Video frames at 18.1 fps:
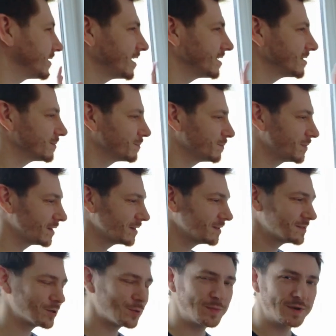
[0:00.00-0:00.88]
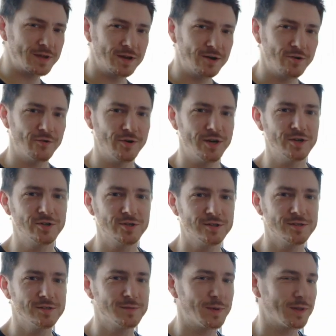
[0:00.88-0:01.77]
has been so many
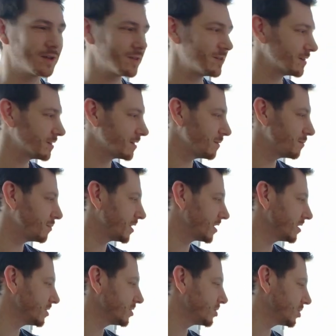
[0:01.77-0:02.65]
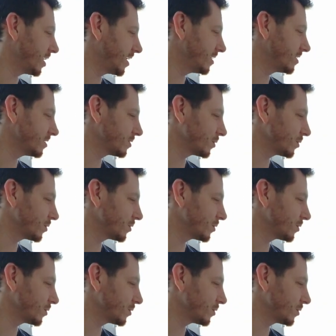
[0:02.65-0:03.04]
iterations, but I think the biggest change